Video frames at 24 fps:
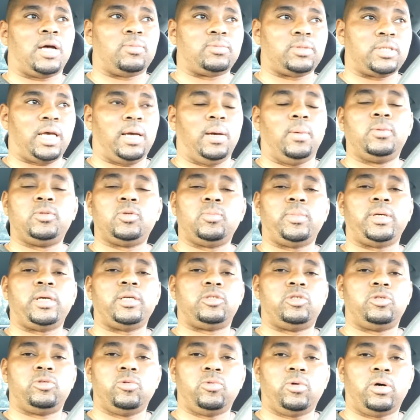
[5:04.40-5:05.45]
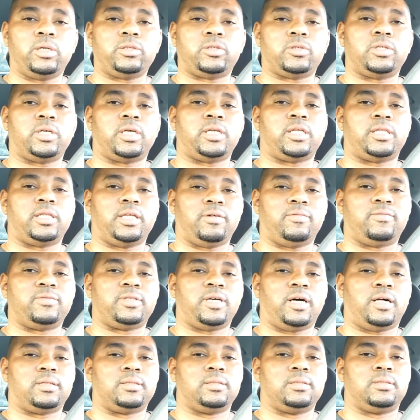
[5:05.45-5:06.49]
I was able to make
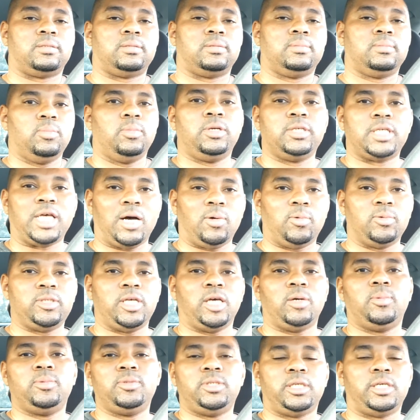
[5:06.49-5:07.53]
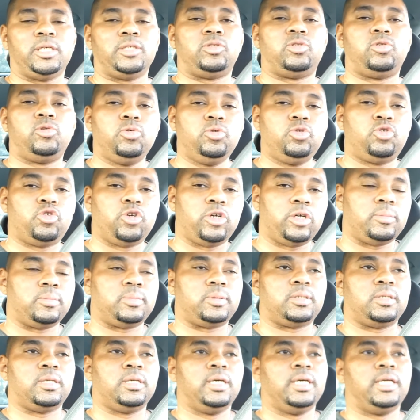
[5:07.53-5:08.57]
$211 because I was able to get 2
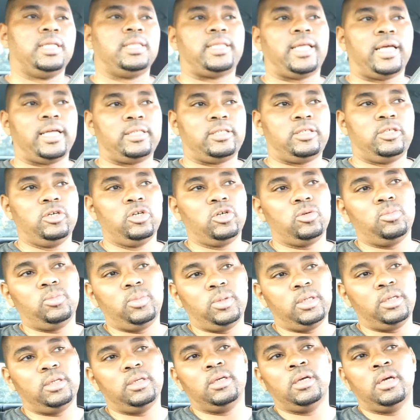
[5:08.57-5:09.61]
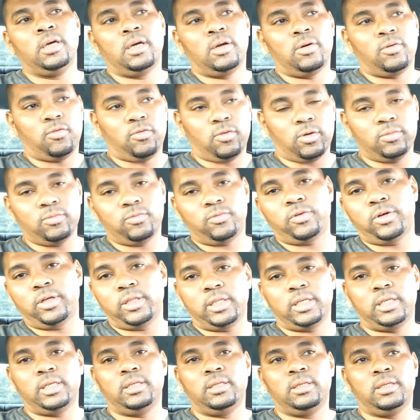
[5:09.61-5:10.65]
trips that took me from
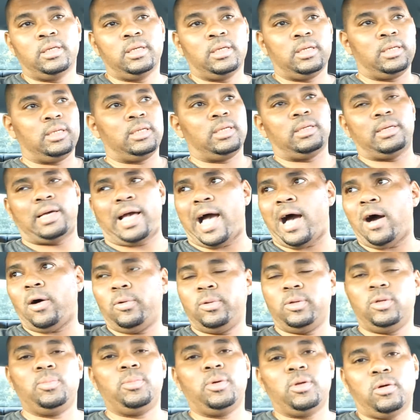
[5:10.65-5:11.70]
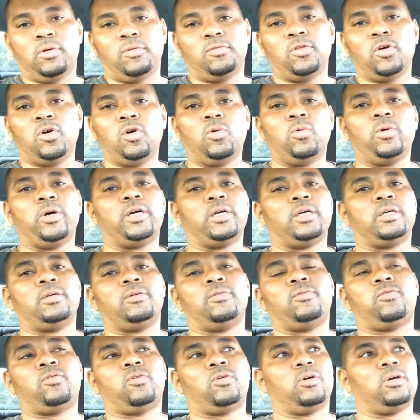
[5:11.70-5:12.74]
Philly out in the middle of nowhere
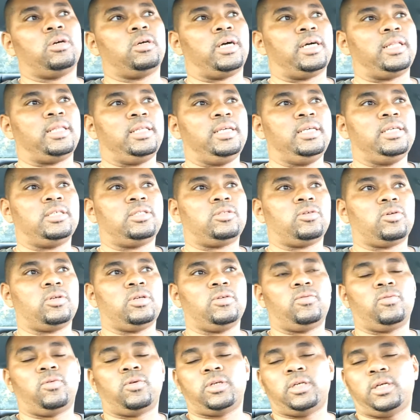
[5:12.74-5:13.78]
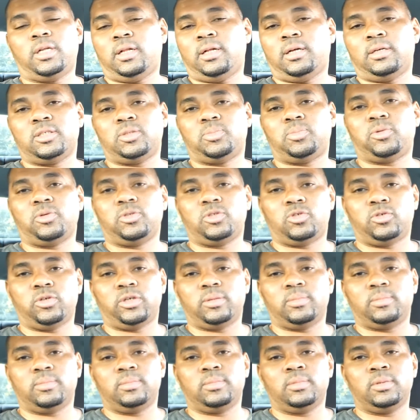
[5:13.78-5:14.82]
for at least $30, $40 per
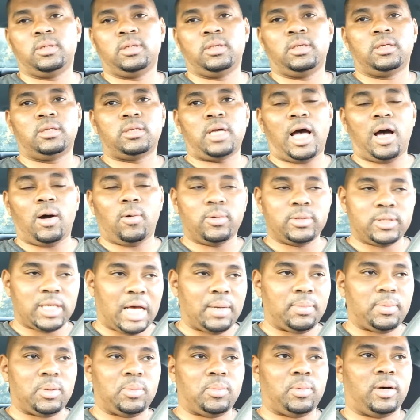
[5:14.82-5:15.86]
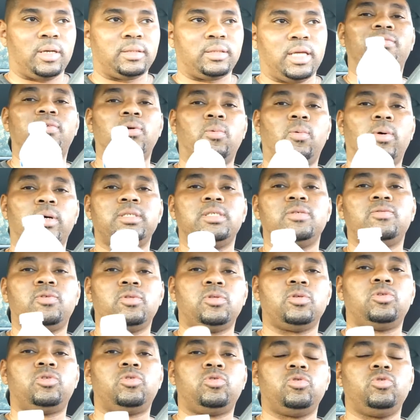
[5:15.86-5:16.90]
trip. I was happy about that. If it wasn't for
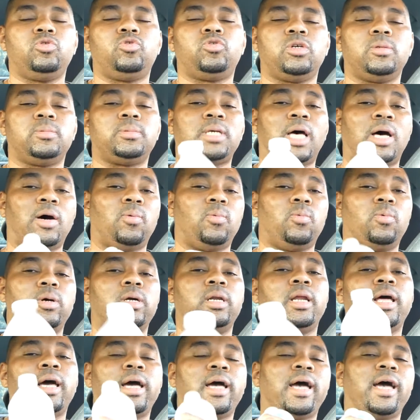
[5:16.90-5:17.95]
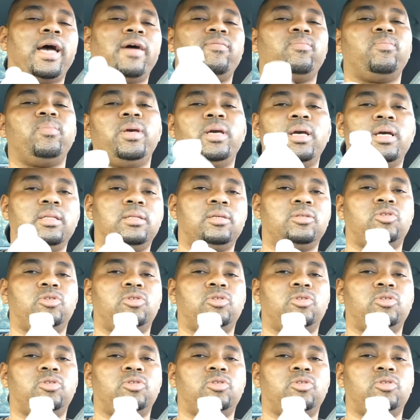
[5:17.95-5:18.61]
those 2 trips, I wouldn't have made the